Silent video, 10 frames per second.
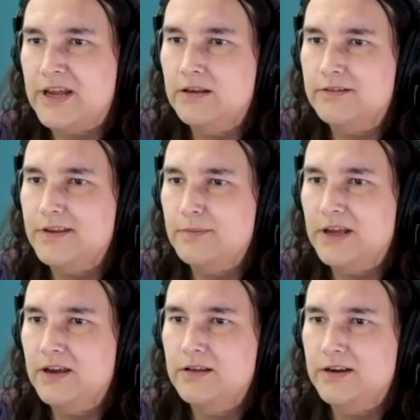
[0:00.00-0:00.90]
or
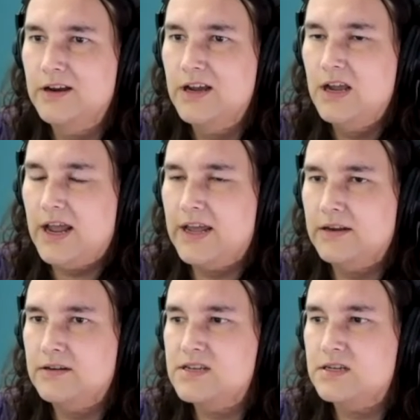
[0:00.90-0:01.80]
female,
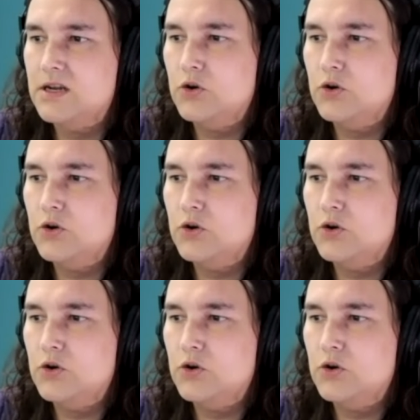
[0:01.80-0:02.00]
and